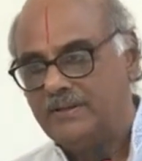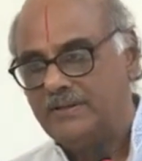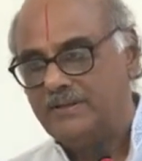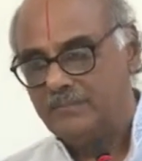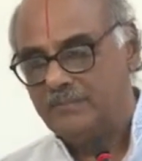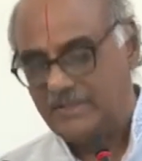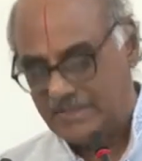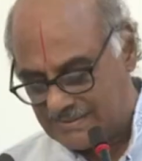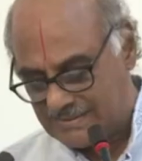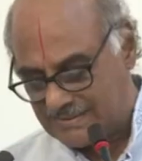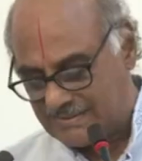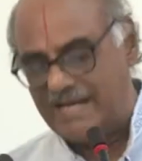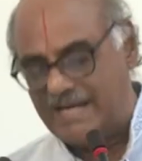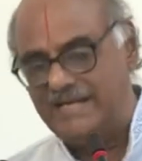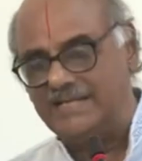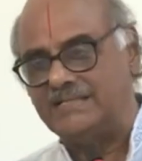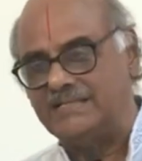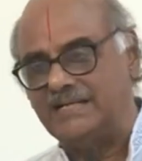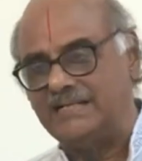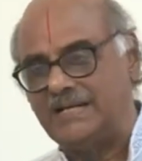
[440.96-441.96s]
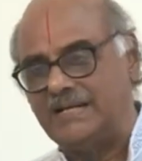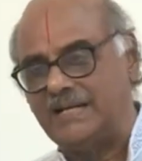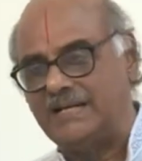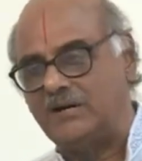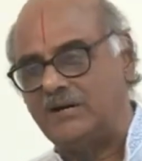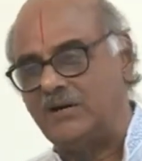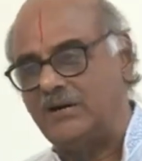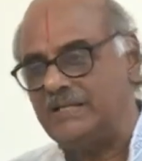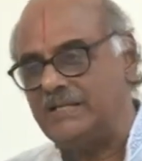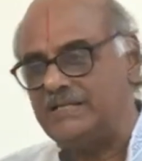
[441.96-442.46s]
Because science and
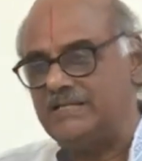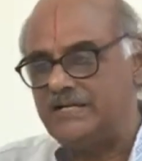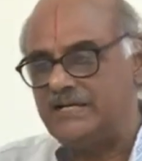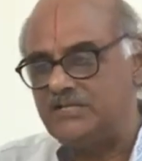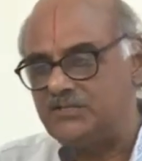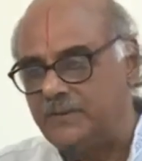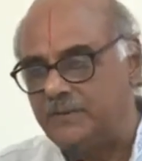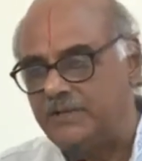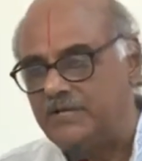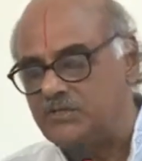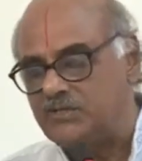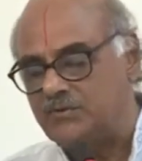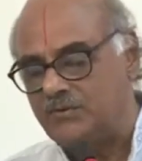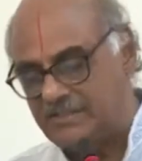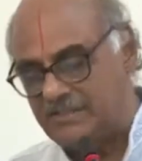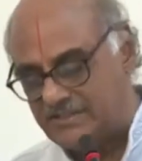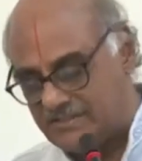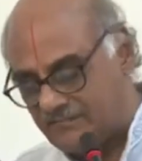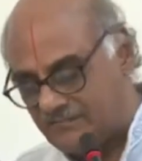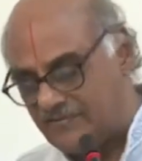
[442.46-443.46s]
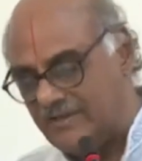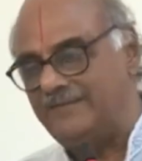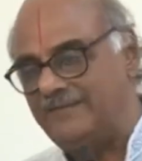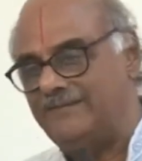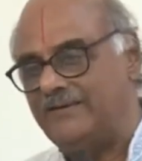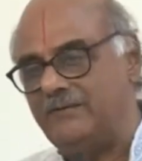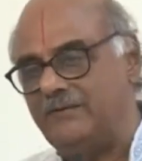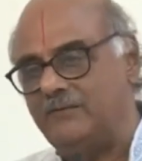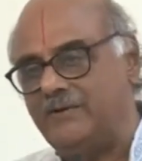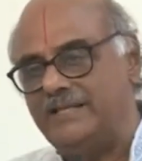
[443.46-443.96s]
technology and spiritualism,
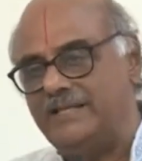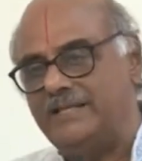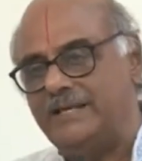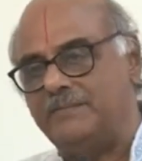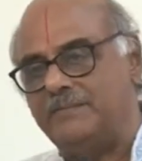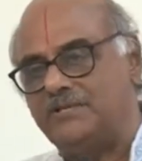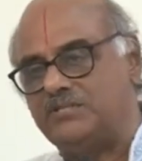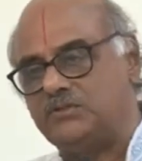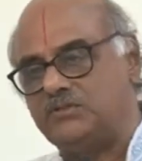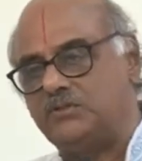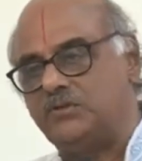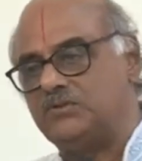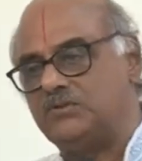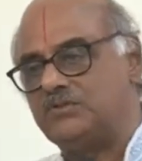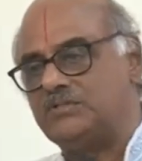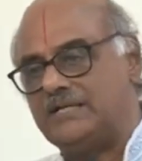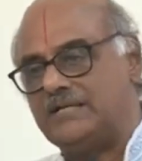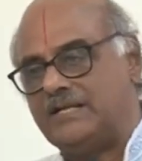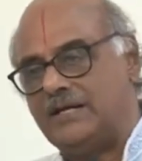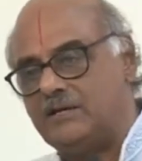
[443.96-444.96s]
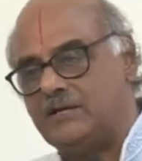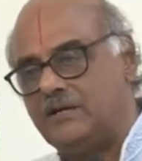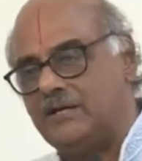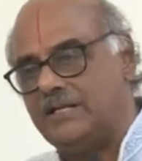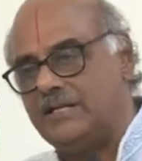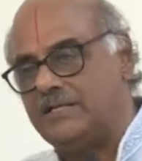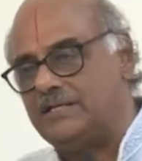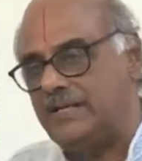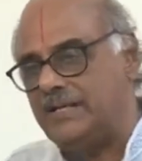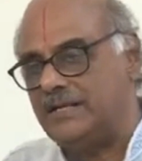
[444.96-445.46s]
why they must use the
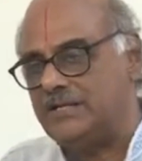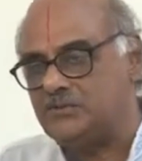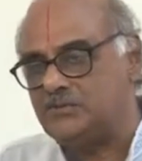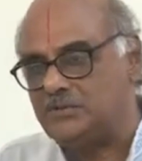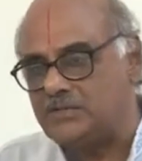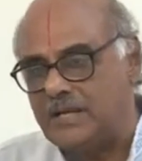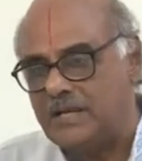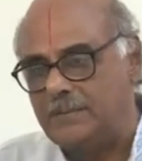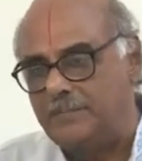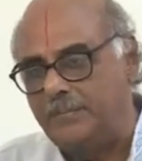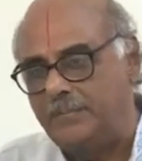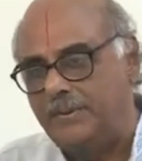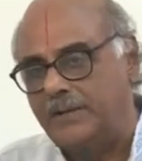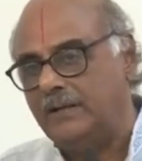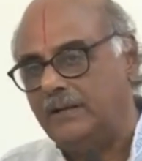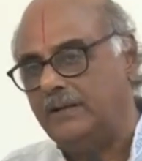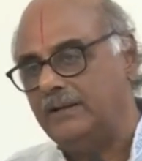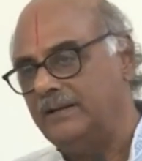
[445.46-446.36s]
technology in a temple?